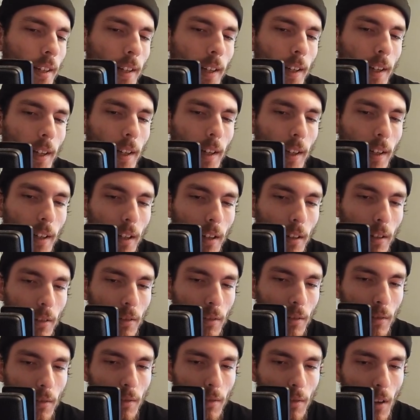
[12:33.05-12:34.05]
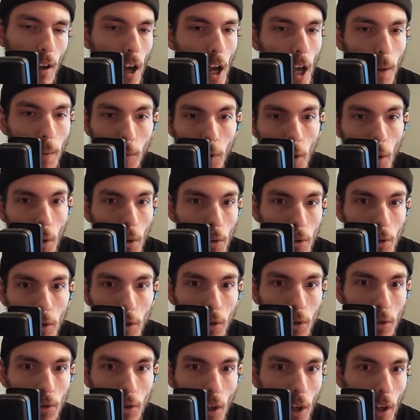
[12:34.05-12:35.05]
Uh, I am
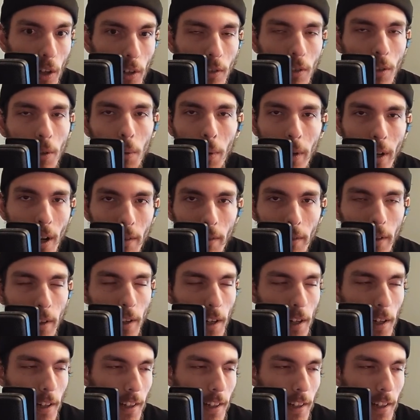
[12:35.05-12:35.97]
Kronos' son, or whatever.